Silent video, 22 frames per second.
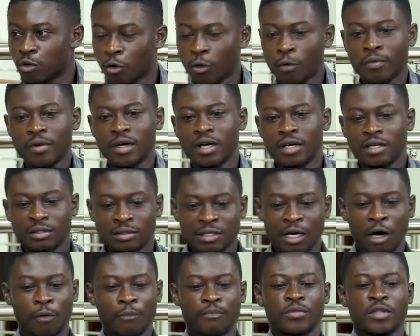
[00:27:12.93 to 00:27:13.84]
So mm -hmm.
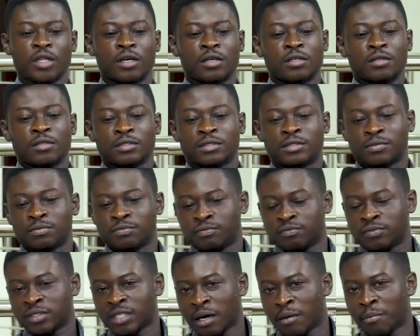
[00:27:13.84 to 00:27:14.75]
now,
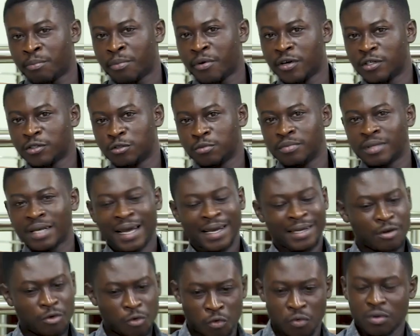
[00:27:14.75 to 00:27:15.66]
some parents will be
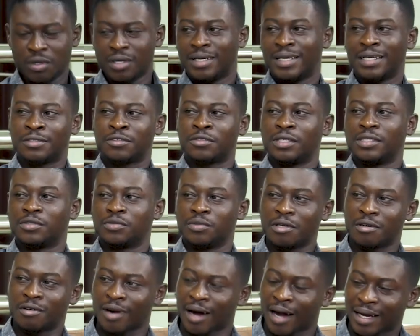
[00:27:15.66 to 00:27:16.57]
like, oh, lecturers
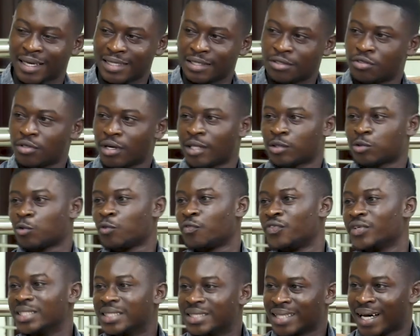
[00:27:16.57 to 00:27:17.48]
we cry, tia school
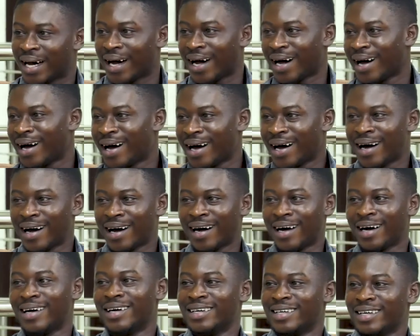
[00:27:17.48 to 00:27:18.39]
fees, eh,
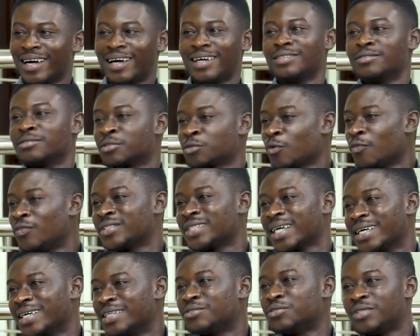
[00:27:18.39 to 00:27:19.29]
ah, yeah. still now, exactly.
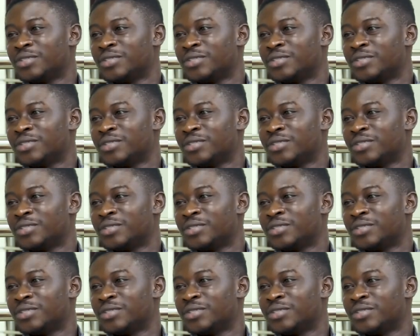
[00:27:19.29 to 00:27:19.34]
They